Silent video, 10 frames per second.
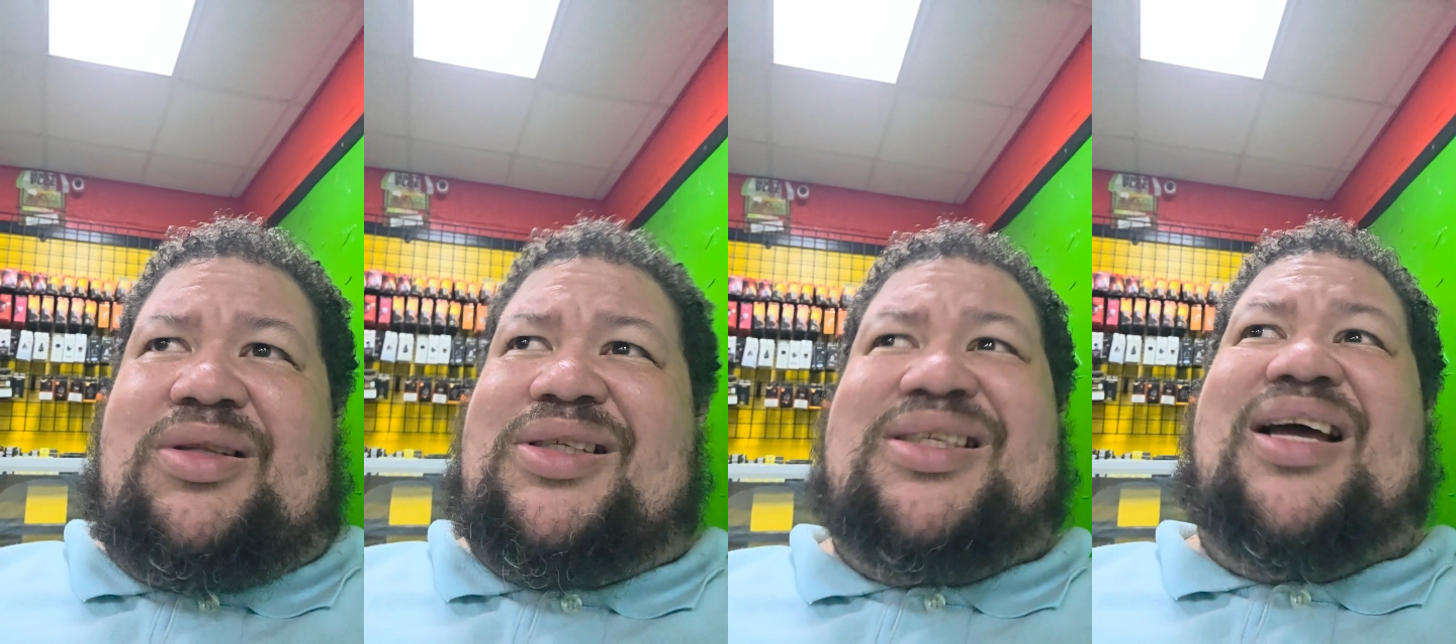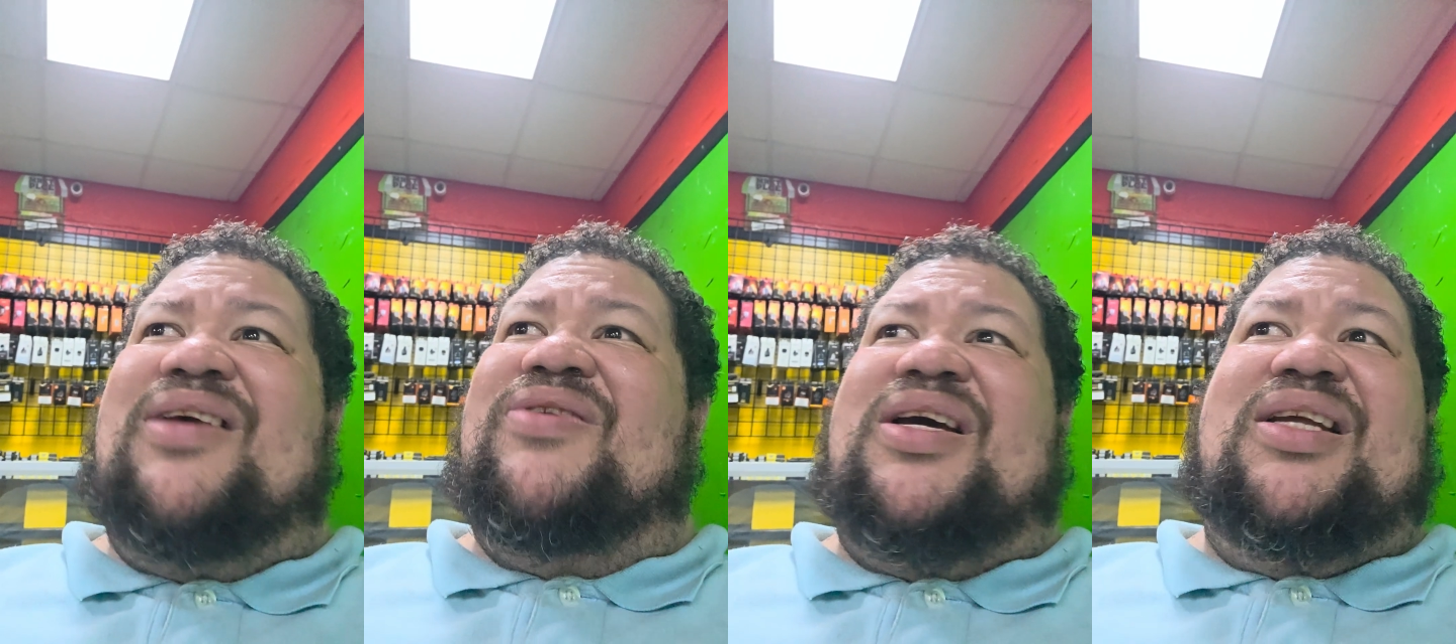It's not
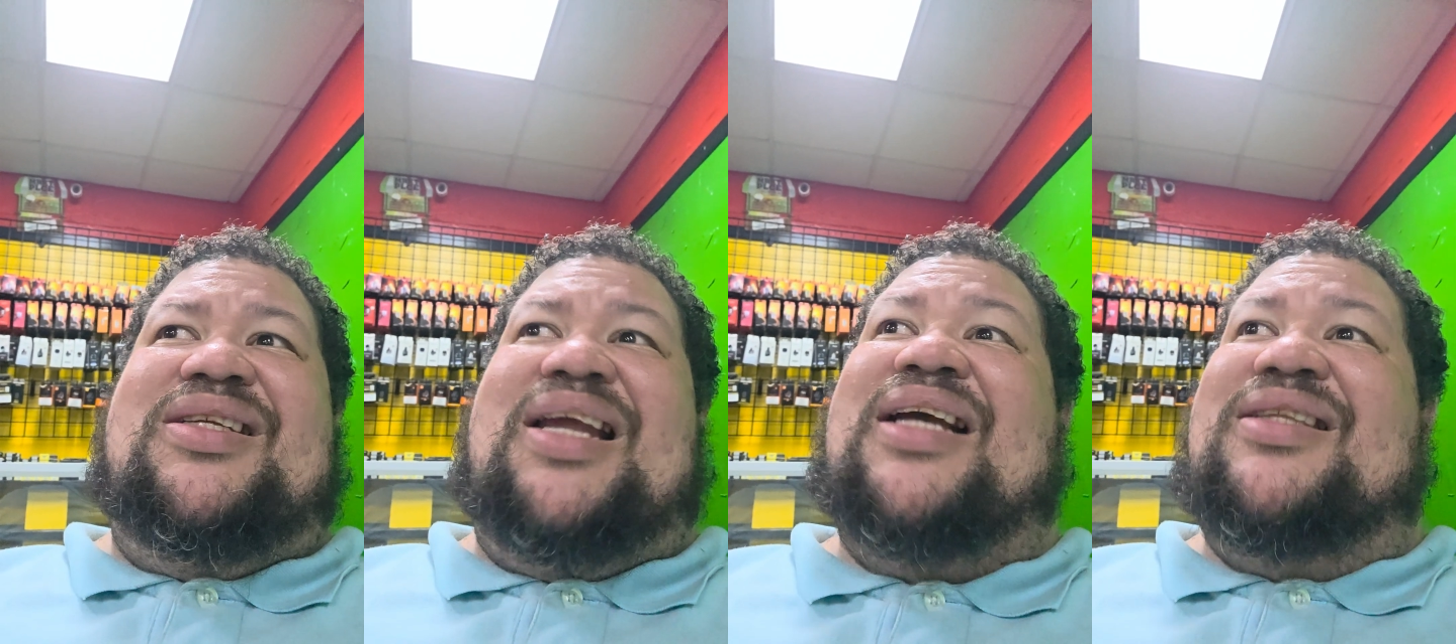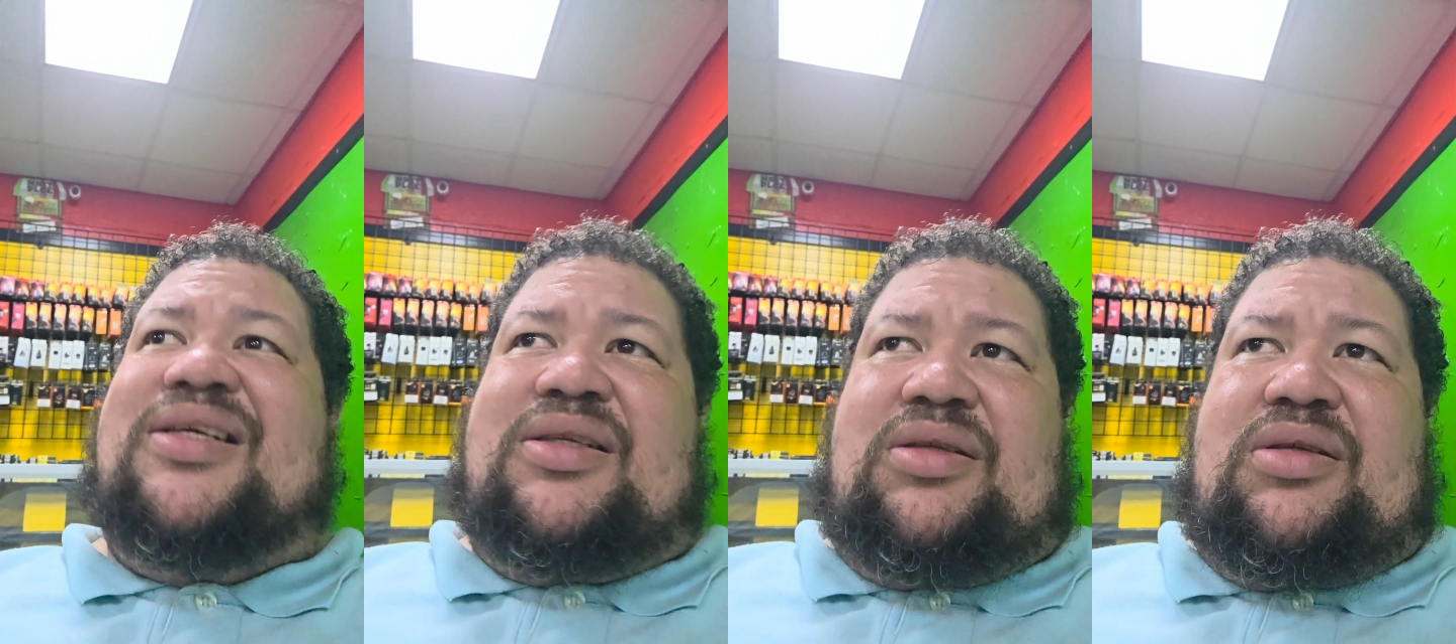even
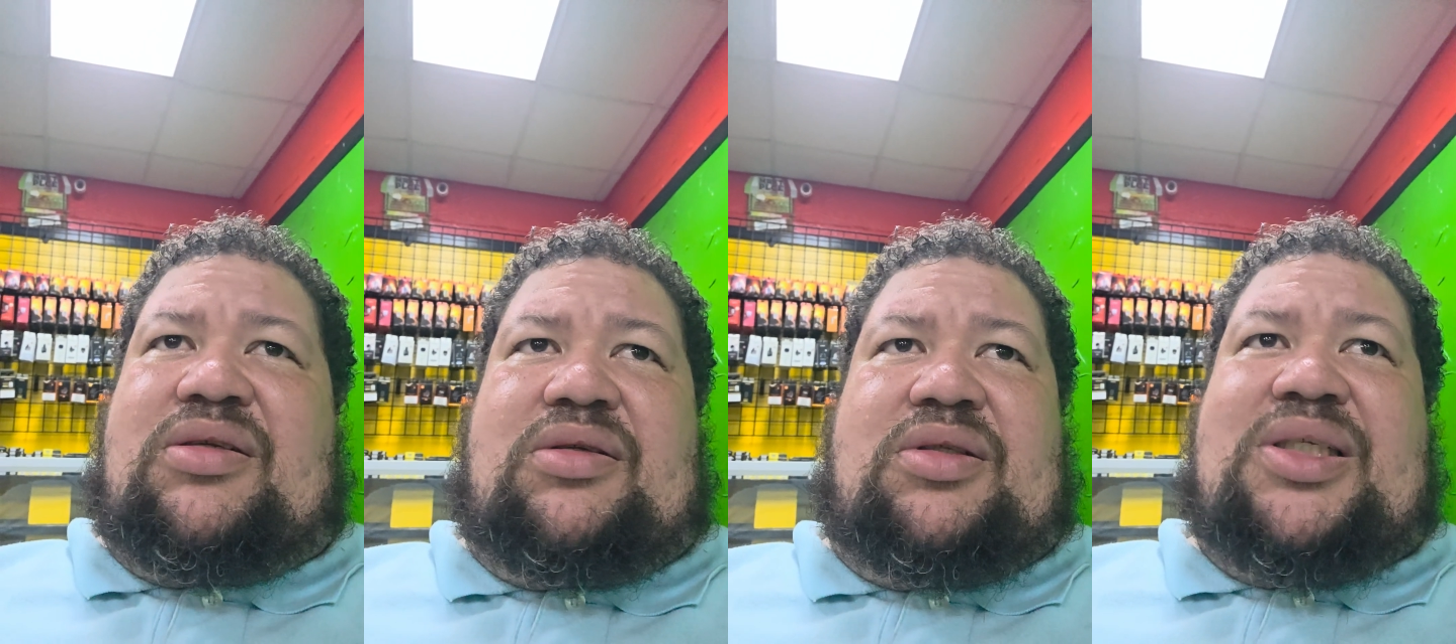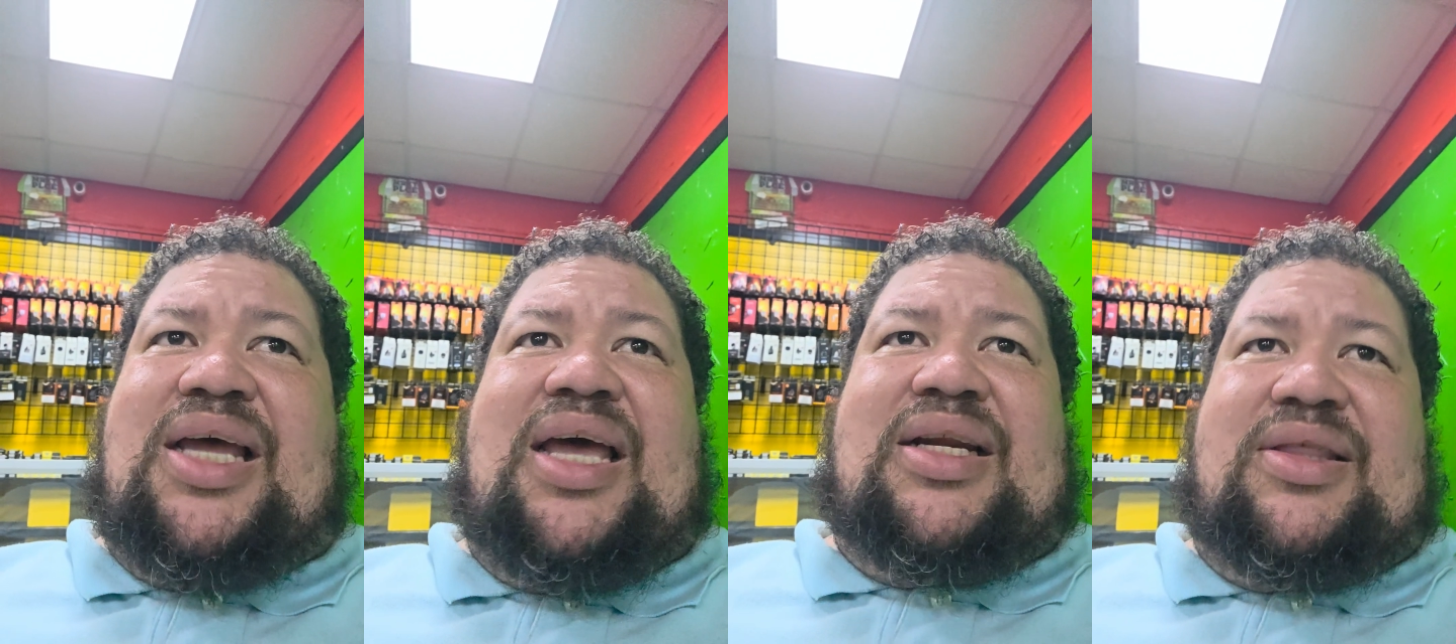connected
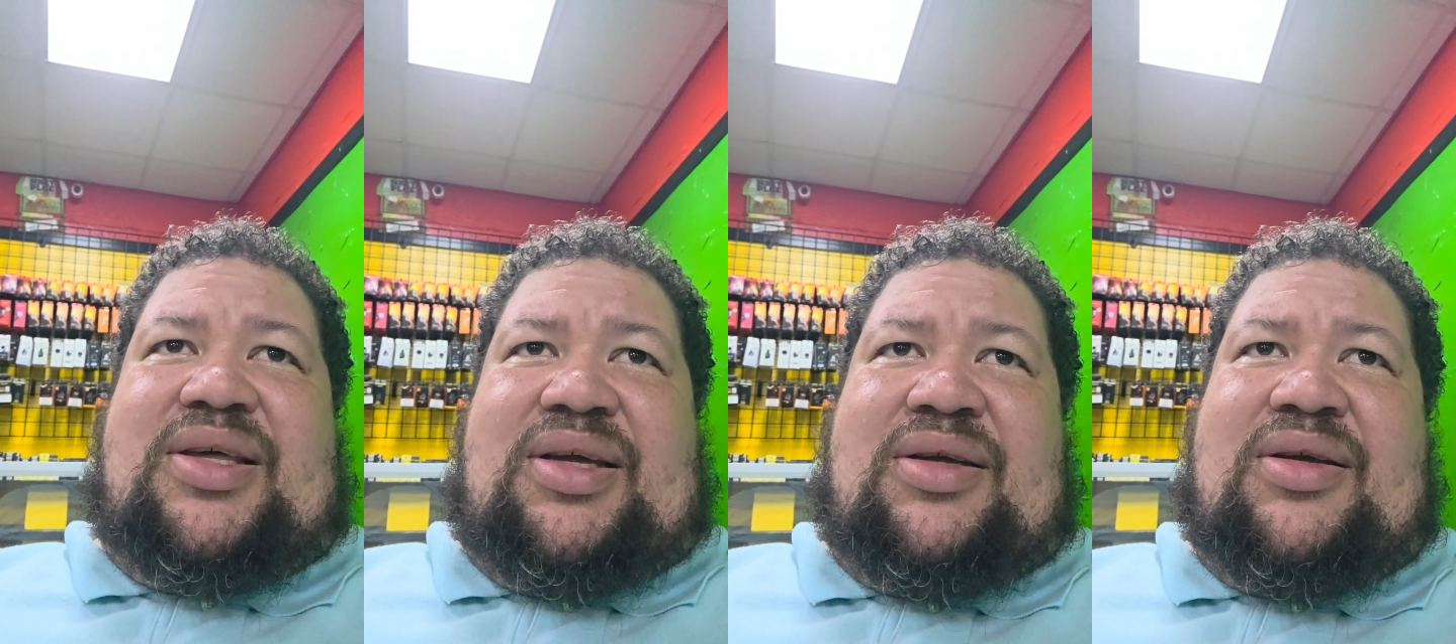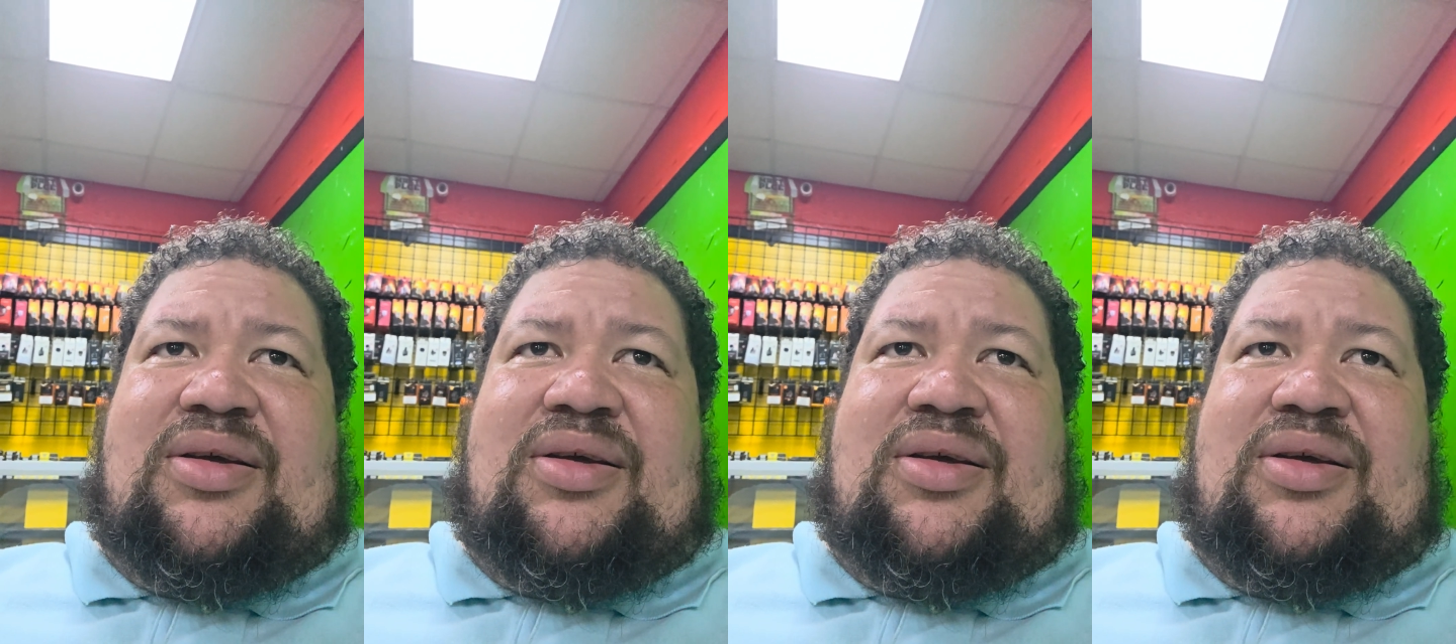to anything.